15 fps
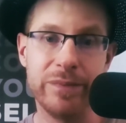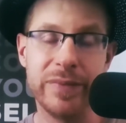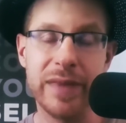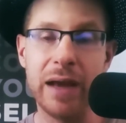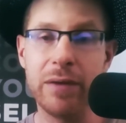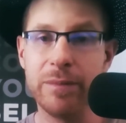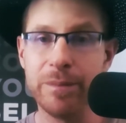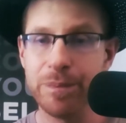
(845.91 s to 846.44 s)

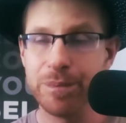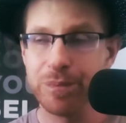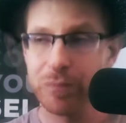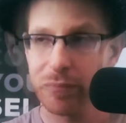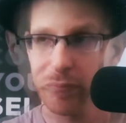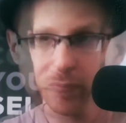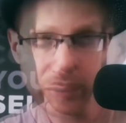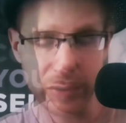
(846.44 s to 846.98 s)
Now,
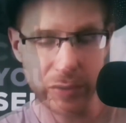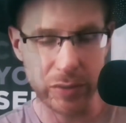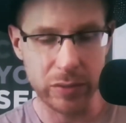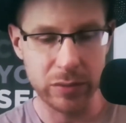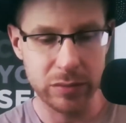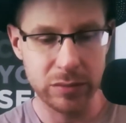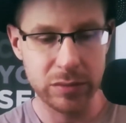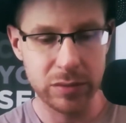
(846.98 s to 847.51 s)
this
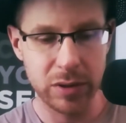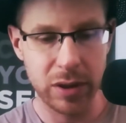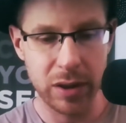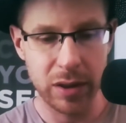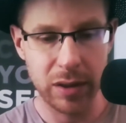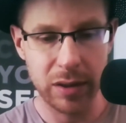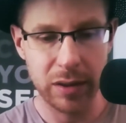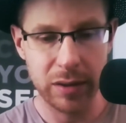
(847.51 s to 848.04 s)
episode,
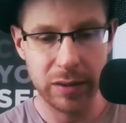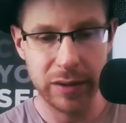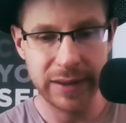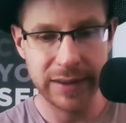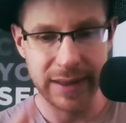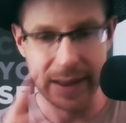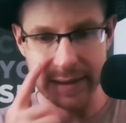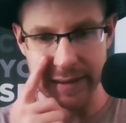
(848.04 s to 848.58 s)
uh,
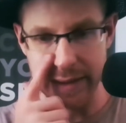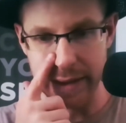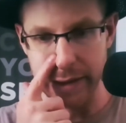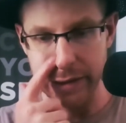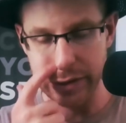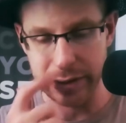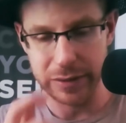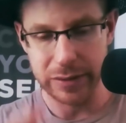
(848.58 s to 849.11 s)

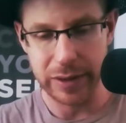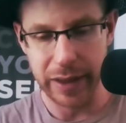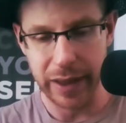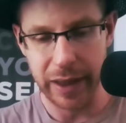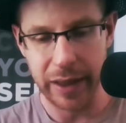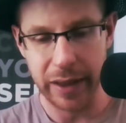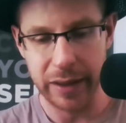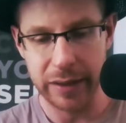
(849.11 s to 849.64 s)
intoxication
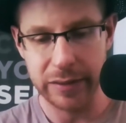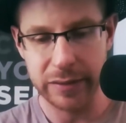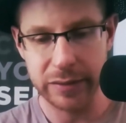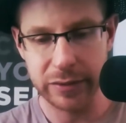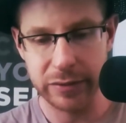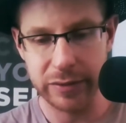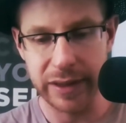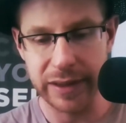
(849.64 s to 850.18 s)

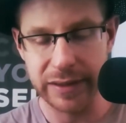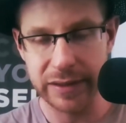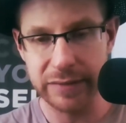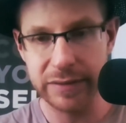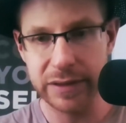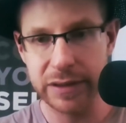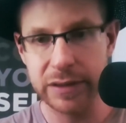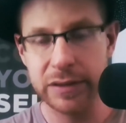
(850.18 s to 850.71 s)
and
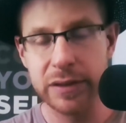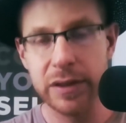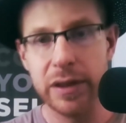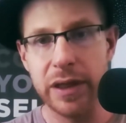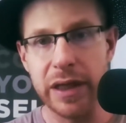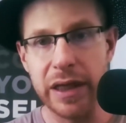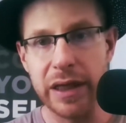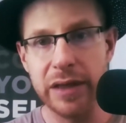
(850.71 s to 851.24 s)
creativity,
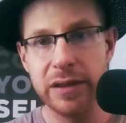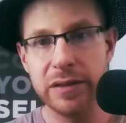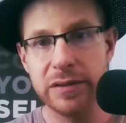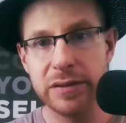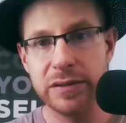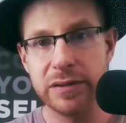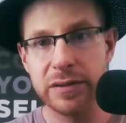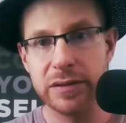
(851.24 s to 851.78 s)

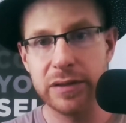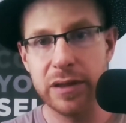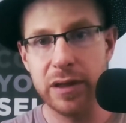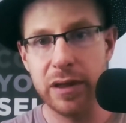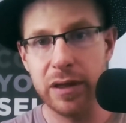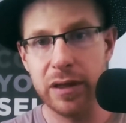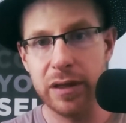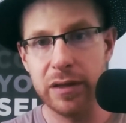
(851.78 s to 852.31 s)
is
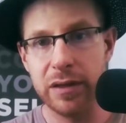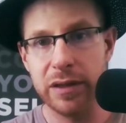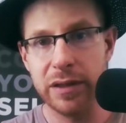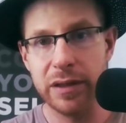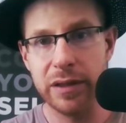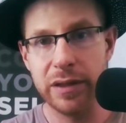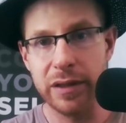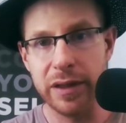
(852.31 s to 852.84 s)
uh,
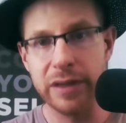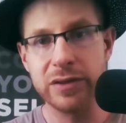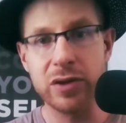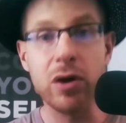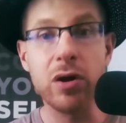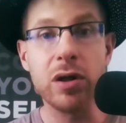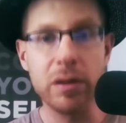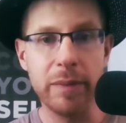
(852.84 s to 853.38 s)
is
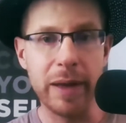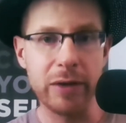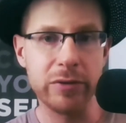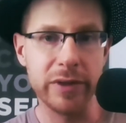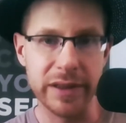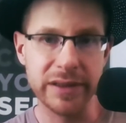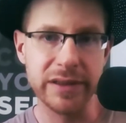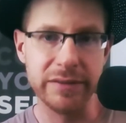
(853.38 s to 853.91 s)
all about
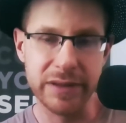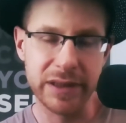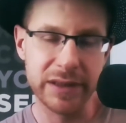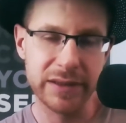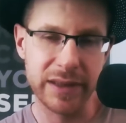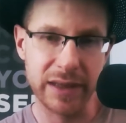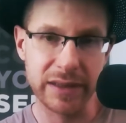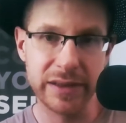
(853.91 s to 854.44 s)
creativity and
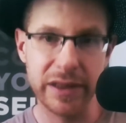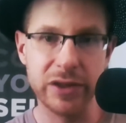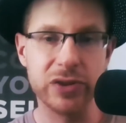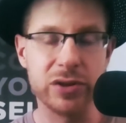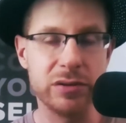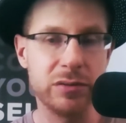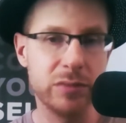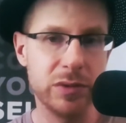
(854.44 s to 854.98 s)
intoxication.